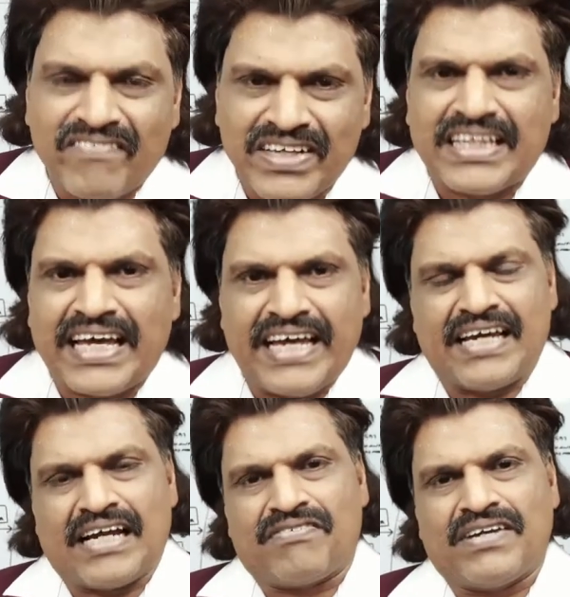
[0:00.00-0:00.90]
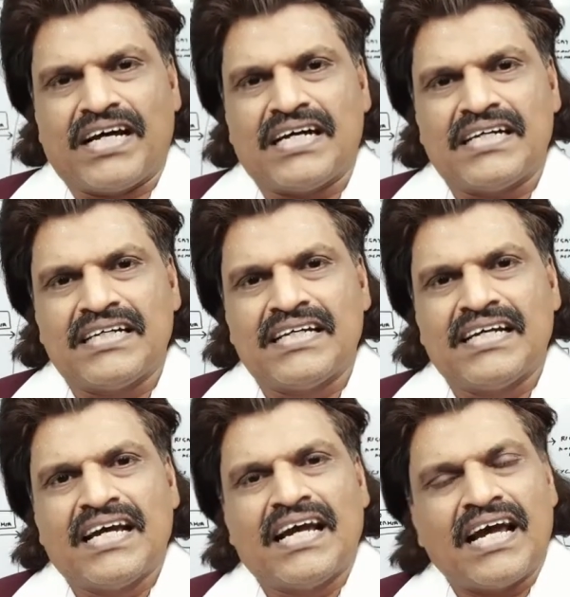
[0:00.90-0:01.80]
with Agraphia,
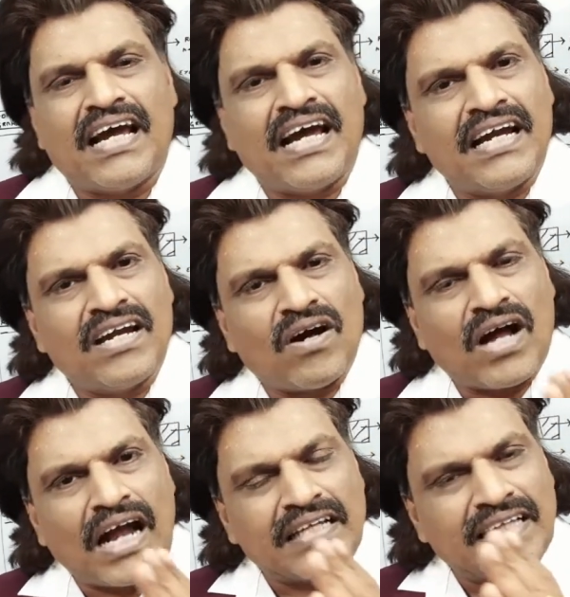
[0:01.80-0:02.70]
and at